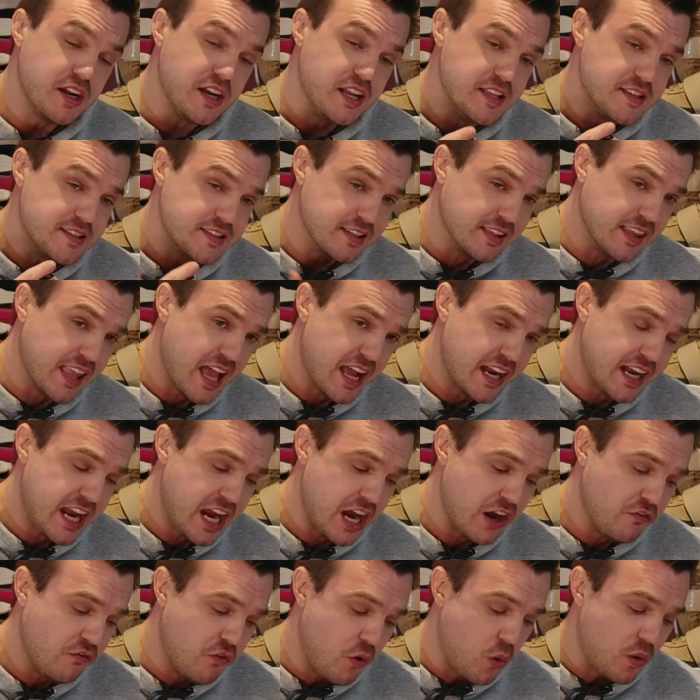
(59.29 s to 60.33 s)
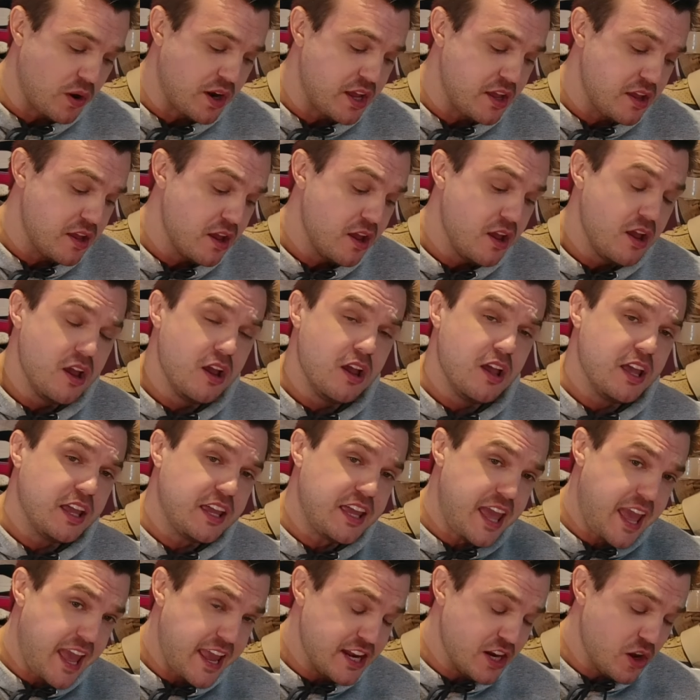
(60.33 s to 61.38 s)
to need Salon Care 40,
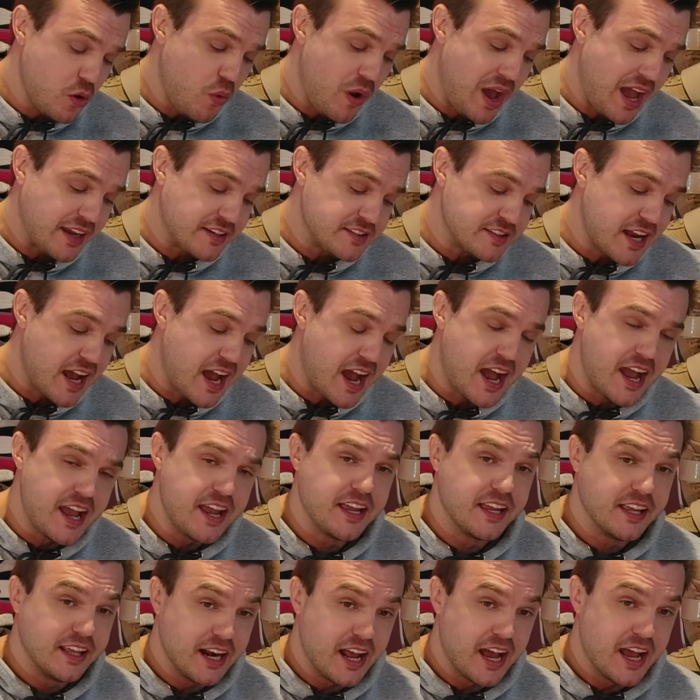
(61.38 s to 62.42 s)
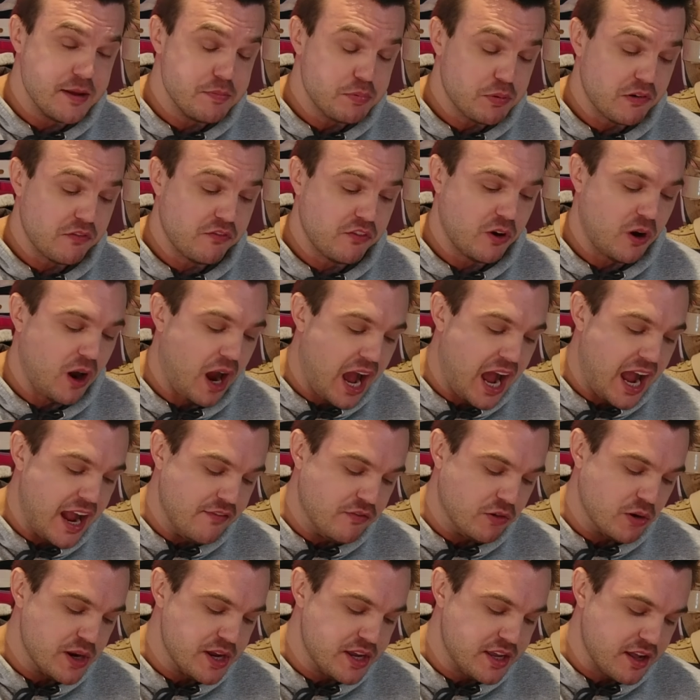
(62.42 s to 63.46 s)
candle wax dye, and I prefer
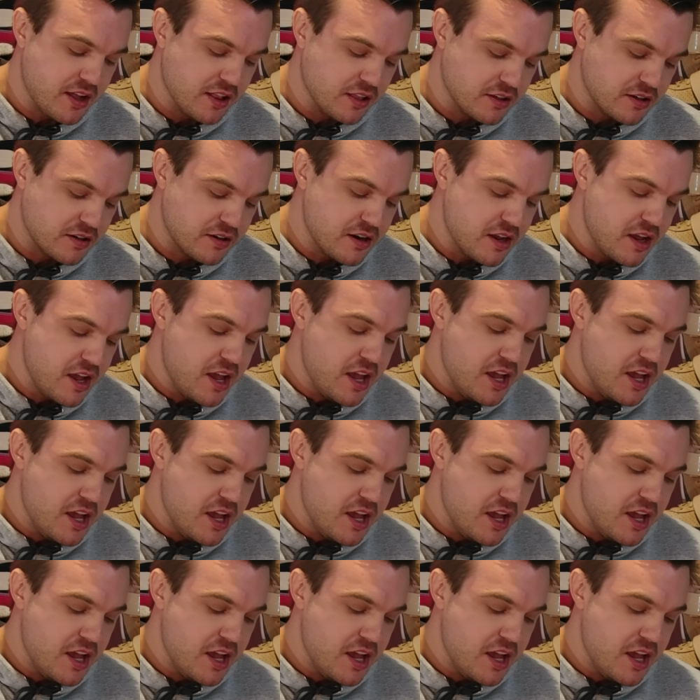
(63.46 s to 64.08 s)
ivory color,